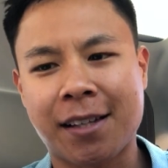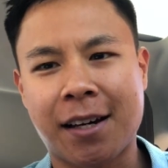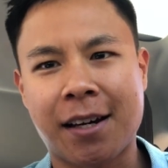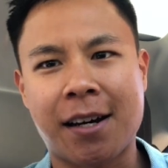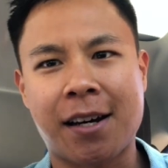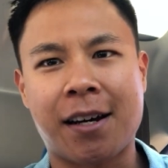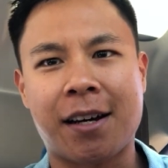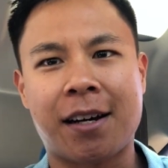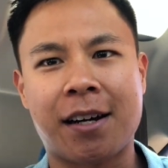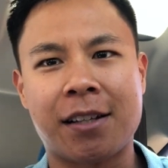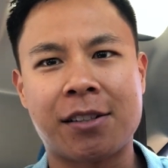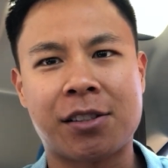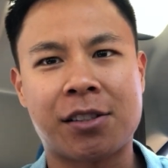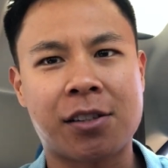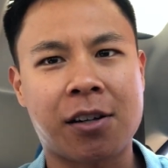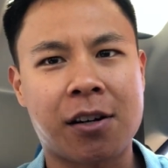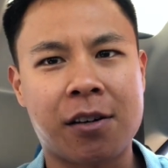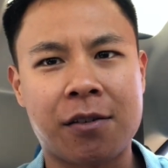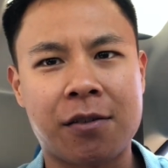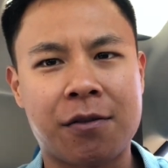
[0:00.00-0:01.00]
I just
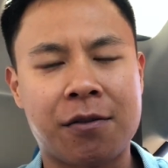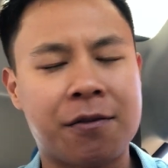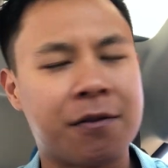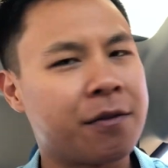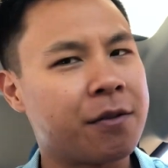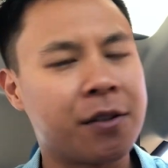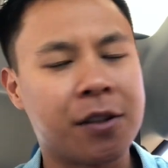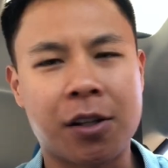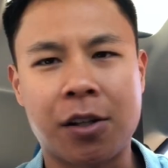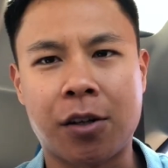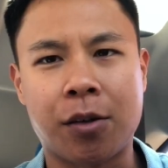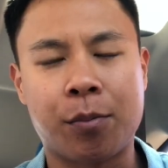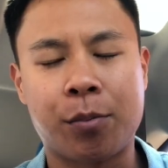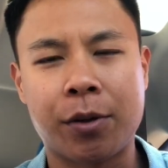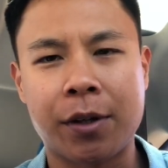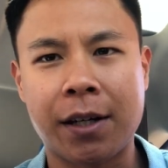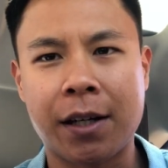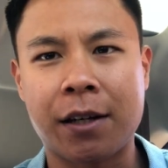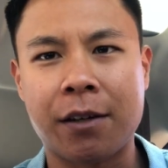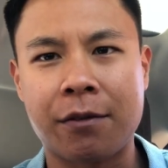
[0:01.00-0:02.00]
thought of
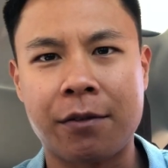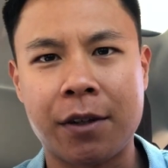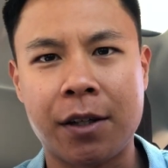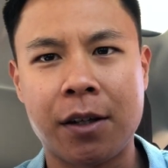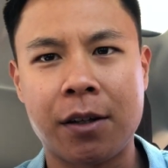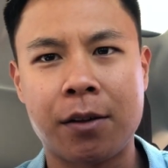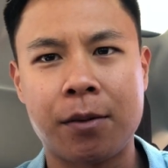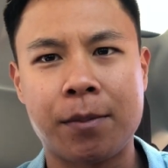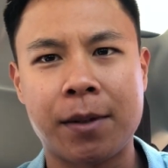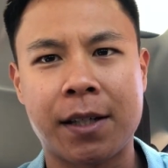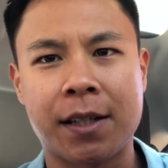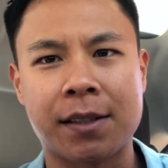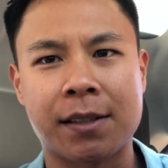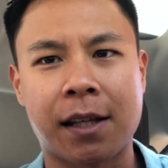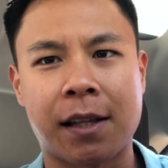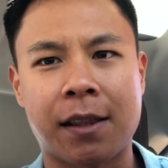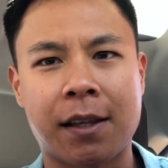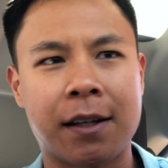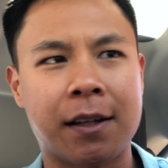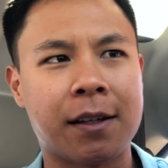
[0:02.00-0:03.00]
putting out a video because
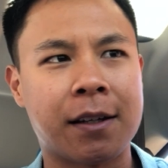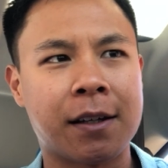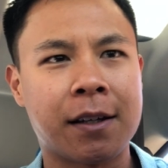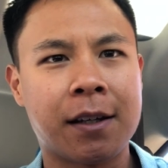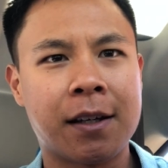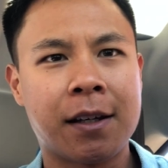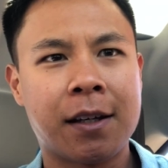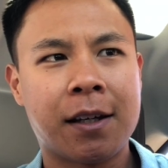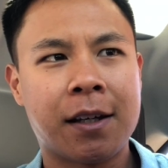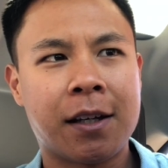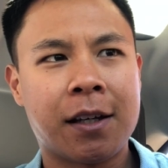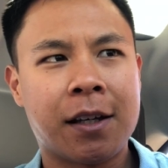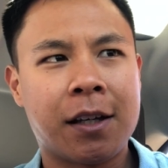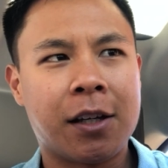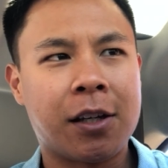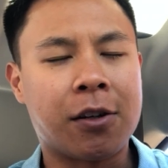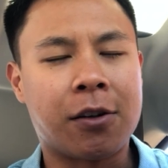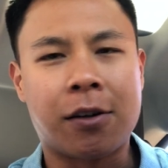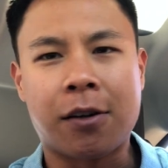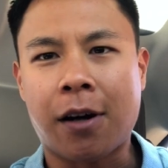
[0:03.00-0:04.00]
I think
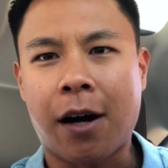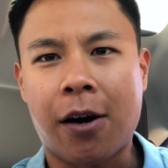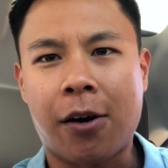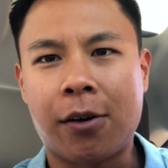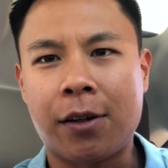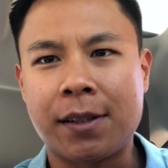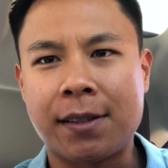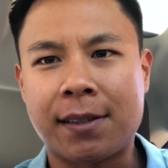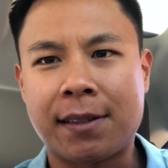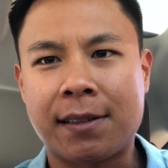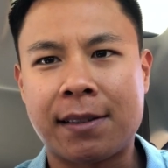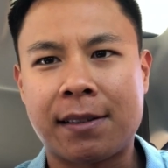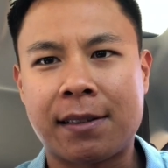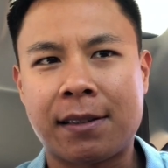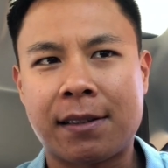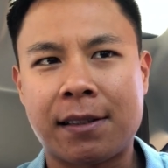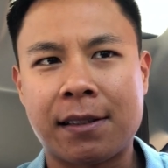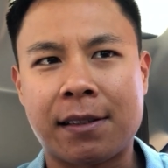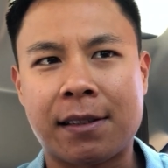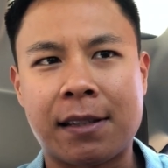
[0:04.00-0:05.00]
I
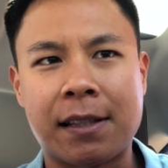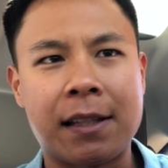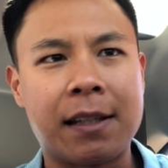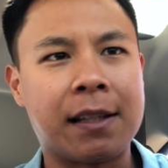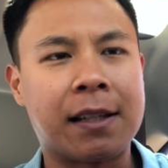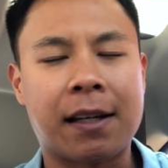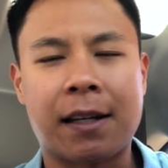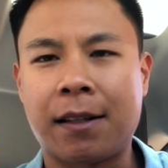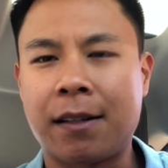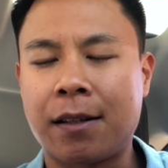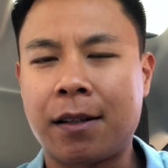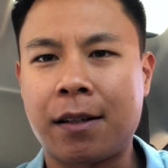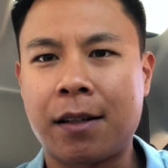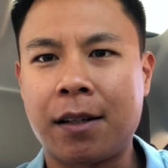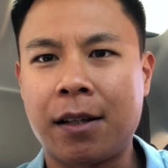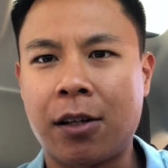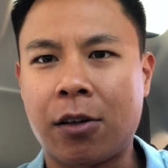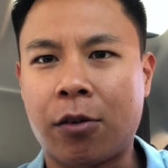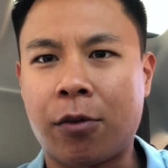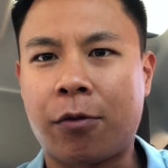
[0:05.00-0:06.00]
always see that
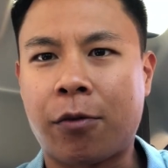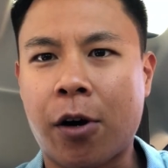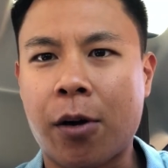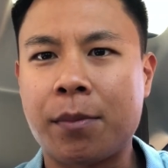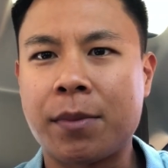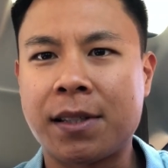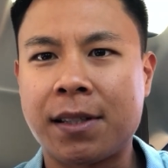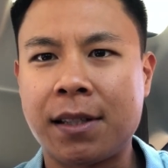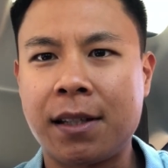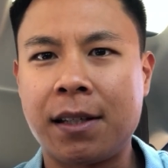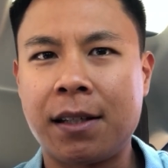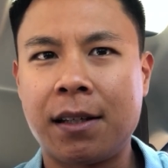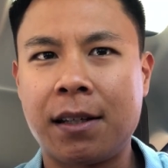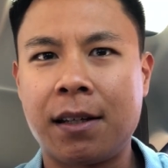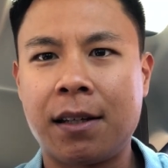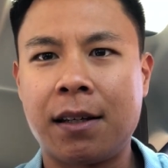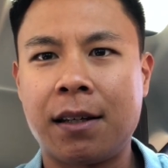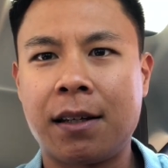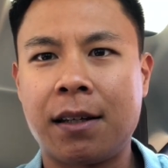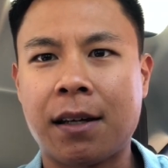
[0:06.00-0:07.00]

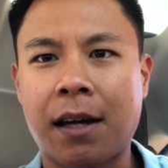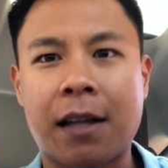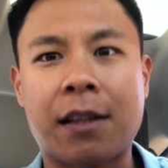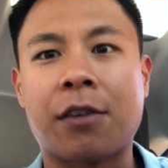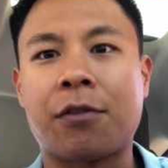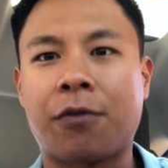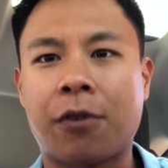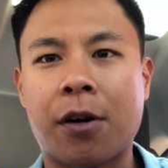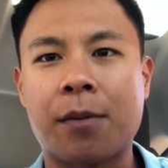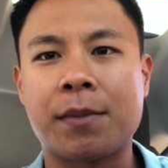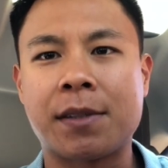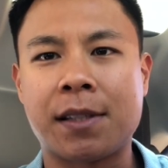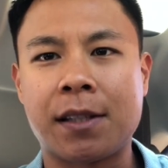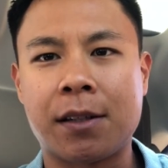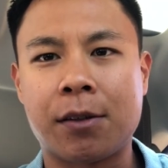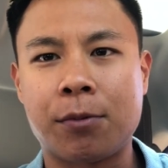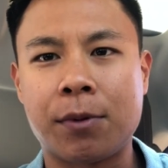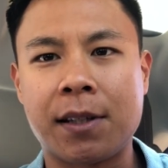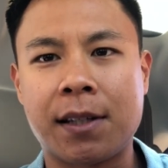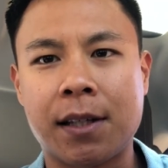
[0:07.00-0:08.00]
pharmacy at the pharmacy
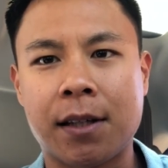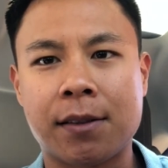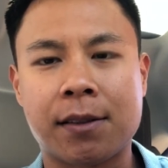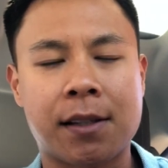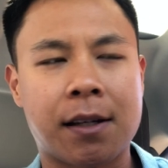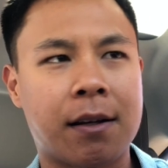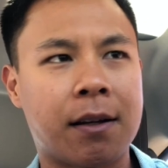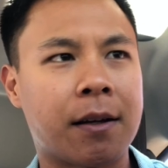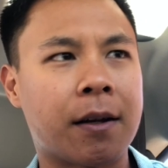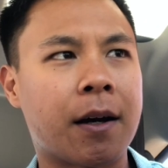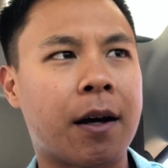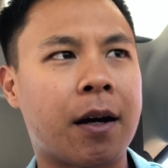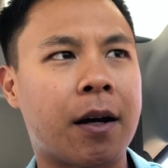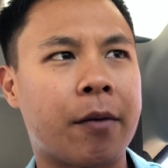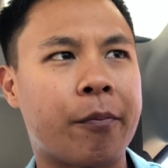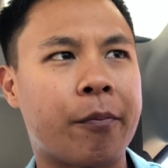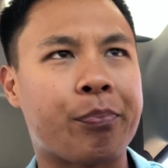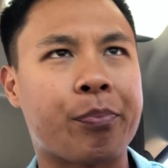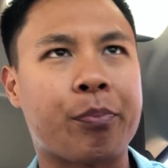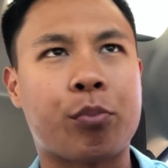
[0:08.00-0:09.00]
in the retail setting,
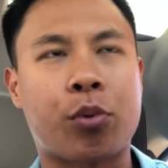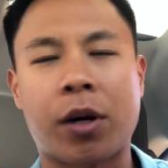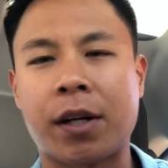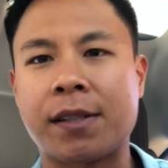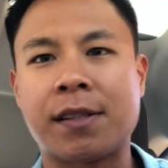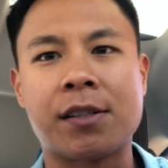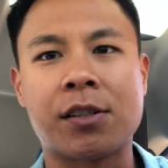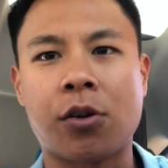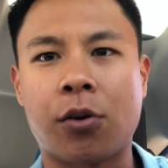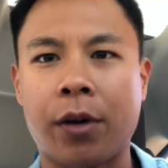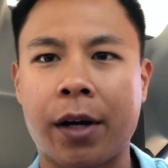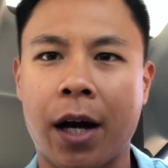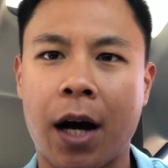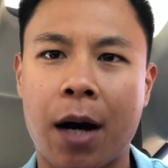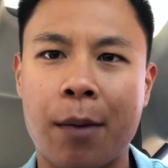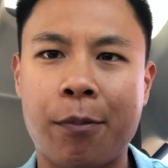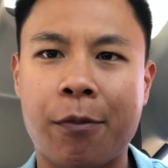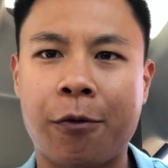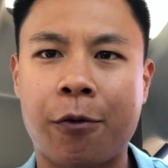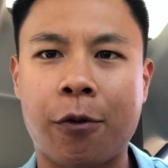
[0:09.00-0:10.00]
prices going
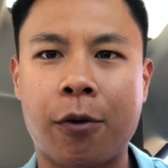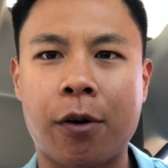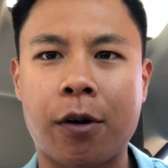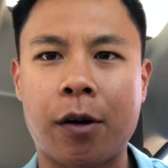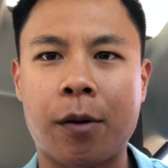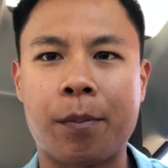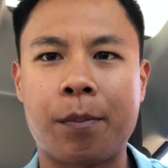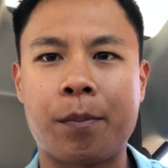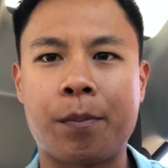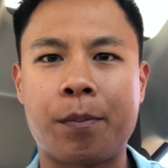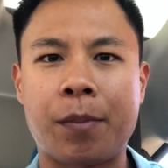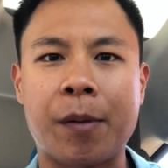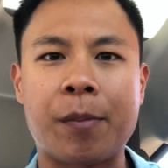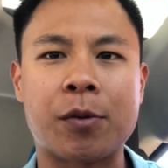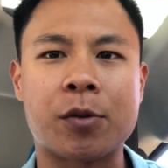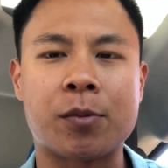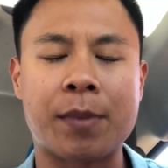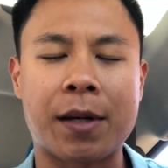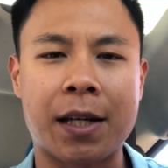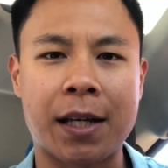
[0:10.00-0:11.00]
up for
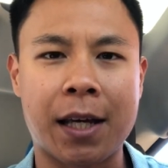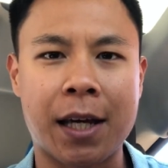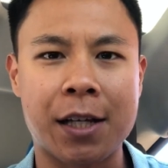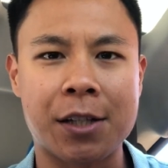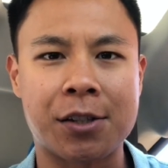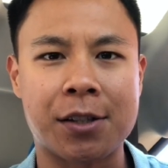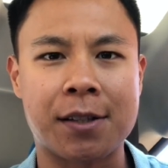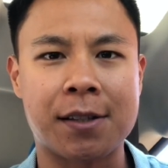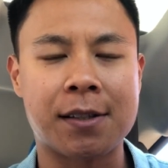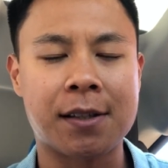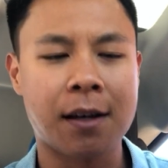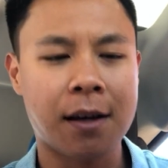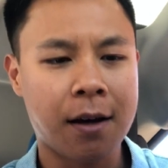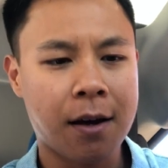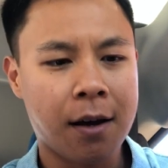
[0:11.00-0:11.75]
people's medications.